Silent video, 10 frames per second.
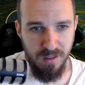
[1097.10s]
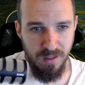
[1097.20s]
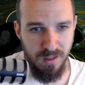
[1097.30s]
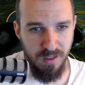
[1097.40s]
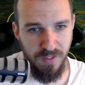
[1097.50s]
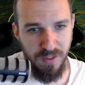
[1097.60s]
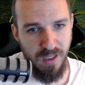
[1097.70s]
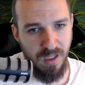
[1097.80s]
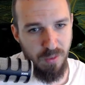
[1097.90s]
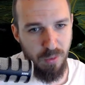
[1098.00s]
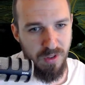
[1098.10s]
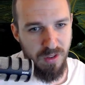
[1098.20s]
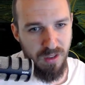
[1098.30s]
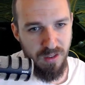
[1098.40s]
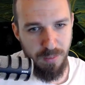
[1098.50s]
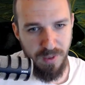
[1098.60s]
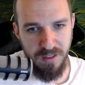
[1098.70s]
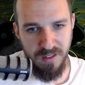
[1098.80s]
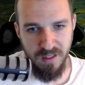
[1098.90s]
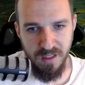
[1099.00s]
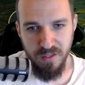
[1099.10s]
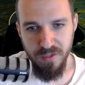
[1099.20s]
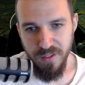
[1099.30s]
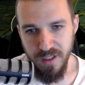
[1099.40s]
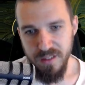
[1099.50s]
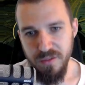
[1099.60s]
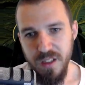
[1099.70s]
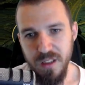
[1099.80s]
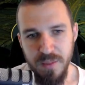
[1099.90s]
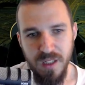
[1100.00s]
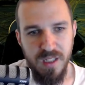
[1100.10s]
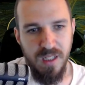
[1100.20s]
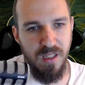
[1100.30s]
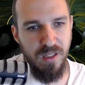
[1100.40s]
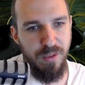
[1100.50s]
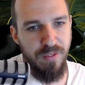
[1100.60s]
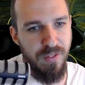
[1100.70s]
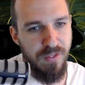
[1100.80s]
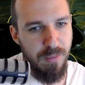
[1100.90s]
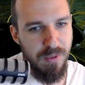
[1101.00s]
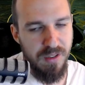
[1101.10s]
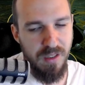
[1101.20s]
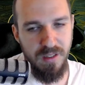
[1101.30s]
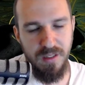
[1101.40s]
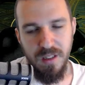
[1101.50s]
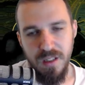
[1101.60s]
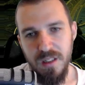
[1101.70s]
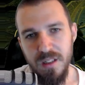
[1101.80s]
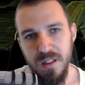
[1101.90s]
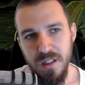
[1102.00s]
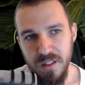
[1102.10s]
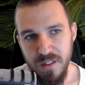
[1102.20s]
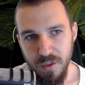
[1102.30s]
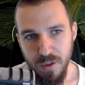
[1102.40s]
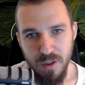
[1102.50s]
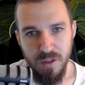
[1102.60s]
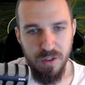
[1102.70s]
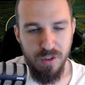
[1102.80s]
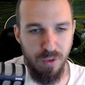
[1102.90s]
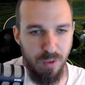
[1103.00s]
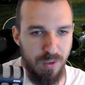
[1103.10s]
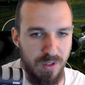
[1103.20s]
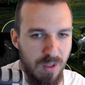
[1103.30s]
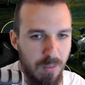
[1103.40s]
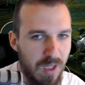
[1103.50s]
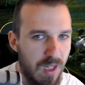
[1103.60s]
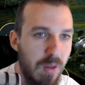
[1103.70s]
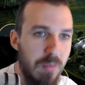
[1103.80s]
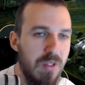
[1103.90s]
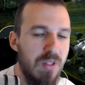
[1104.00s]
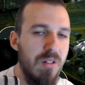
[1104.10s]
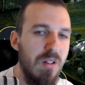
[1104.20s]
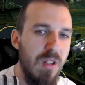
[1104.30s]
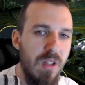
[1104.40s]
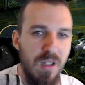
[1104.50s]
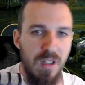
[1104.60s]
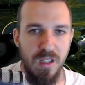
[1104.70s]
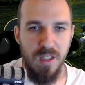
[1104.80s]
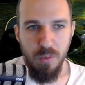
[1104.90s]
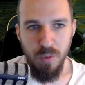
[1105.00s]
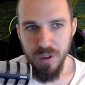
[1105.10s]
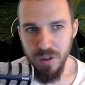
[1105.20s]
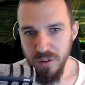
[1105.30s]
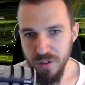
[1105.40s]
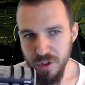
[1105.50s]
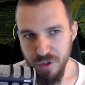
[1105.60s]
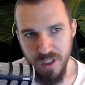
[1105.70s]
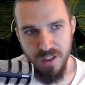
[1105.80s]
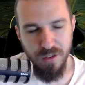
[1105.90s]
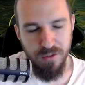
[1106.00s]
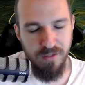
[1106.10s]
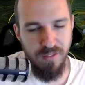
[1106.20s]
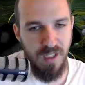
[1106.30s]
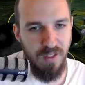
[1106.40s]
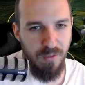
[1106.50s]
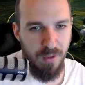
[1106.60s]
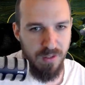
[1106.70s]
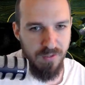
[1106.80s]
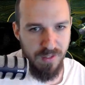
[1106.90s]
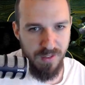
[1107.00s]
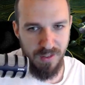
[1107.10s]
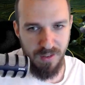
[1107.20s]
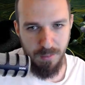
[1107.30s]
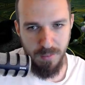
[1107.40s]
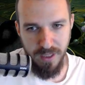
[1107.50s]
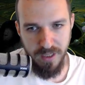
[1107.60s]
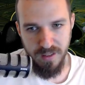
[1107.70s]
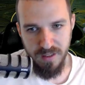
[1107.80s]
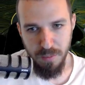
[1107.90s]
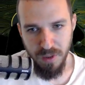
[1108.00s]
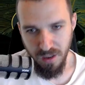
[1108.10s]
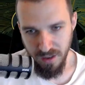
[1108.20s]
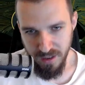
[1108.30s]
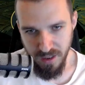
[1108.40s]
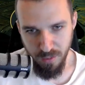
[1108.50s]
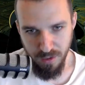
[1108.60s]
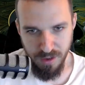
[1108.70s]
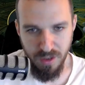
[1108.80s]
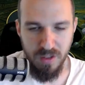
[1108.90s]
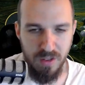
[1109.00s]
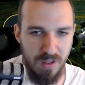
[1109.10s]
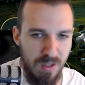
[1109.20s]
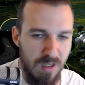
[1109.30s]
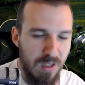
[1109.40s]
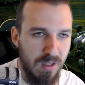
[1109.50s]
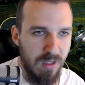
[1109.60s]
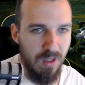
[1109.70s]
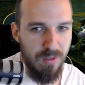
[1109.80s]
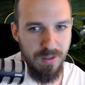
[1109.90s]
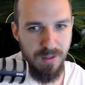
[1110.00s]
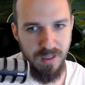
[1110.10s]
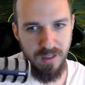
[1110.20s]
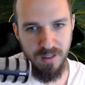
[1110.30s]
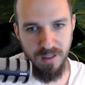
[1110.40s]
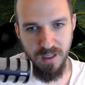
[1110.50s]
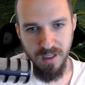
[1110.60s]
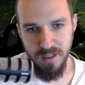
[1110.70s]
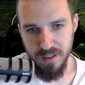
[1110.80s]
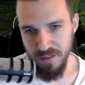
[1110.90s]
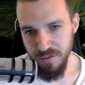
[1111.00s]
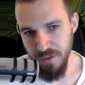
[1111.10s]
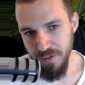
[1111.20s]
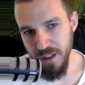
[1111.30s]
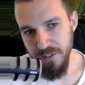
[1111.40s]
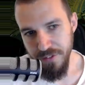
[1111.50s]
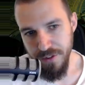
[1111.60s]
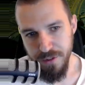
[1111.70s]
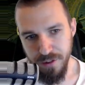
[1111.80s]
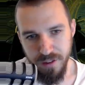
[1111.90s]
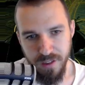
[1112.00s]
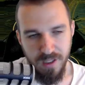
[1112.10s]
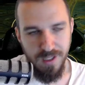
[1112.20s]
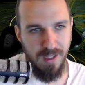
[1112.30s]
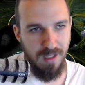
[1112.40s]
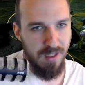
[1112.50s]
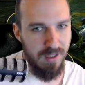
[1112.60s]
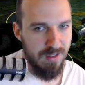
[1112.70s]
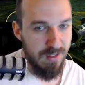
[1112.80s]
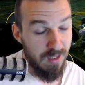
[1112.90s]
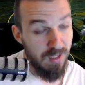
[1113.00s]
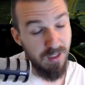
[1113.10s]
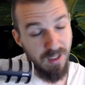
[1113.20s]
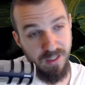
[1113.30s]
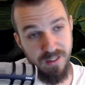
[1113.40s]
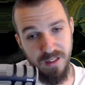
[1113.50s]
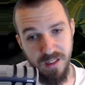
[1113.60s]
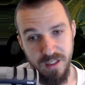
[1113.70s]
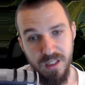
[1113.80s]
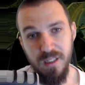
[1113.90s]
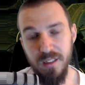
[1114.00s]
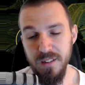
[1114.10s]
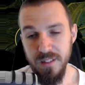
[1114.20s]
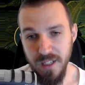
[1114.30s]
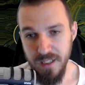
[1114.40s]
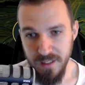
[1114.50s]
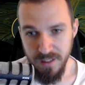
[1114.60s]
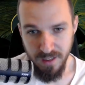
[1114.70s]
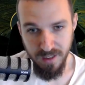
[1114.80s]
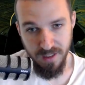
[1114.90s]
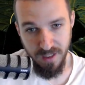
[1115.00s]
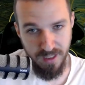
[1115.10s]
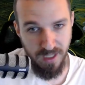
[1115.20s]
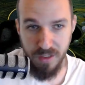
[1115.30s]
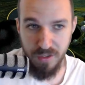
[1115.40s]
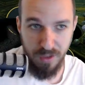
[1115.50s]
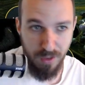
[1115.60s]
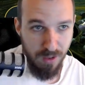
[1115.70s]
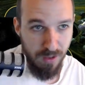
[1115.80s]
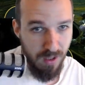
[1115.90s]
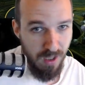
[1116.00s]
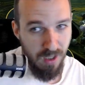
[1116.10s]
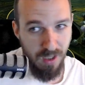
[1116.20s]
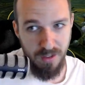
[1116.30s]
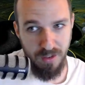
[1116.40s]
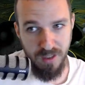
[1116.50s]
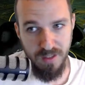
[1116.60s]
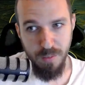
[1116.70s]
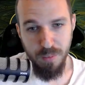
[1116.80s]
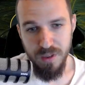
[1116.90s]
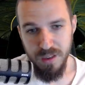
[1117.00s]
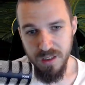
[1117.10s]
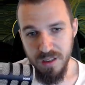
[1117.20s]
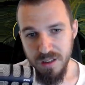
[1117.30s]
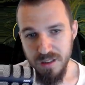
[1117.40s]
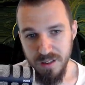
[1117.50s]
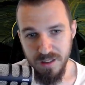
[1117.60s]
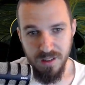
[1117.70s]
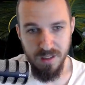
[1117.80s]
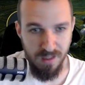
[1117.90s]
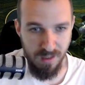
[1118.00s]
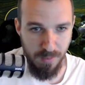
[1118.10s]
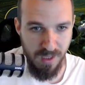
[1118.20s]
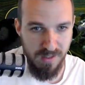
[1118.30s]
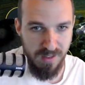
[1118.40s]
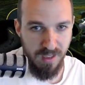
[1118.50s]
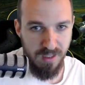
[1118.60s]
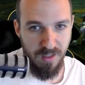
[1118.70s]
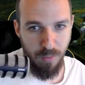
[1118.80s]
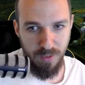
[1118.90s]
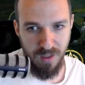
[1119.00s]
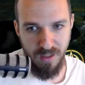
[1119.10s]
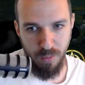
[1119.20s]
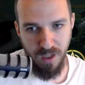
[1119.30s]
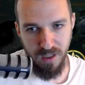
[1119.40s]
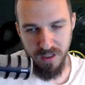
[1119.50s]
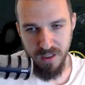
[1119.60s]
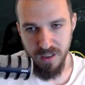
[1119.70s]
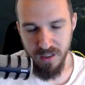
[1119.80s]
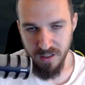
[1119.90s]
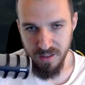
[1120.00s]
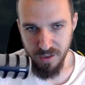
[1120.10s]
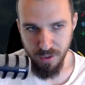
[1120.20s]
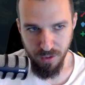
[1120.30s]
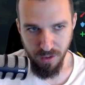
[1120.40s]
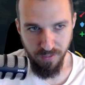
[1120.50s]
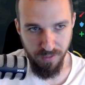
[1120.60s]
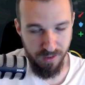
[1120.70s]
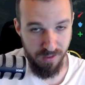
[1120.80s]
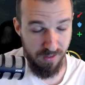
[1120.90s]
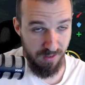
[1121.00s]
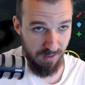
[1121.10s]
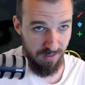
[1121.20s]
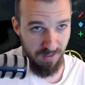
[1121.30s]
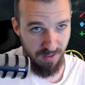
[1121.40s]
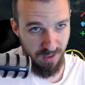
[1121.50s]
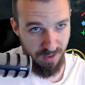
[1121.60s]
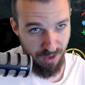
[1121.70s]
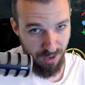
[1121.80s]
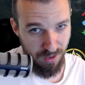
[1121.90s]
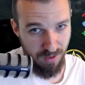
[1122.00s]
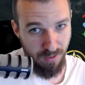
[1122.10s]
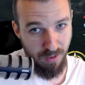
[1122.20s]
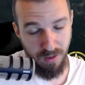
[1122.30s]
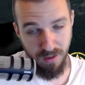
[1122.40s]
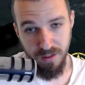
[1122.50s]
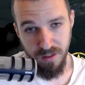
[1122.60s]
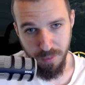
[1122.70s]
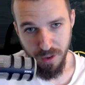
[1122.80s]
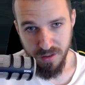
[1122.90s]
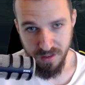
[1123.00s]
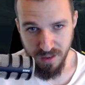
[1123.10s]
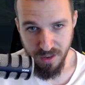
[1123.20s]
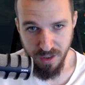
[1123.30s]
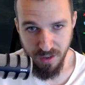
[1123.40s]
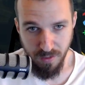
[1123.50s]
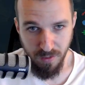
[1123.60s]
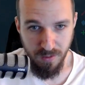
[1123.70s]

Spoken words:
If the target was skilled by this skill, revives a random dead ally with 50% and so on. So sometimes he will try to revive one of his minions, but Lydia will just counter it and revive your allies in case they're dead and take an extra turn. So that's pretty amazing. That's why Lydia is so good for this stage, or the boss in general.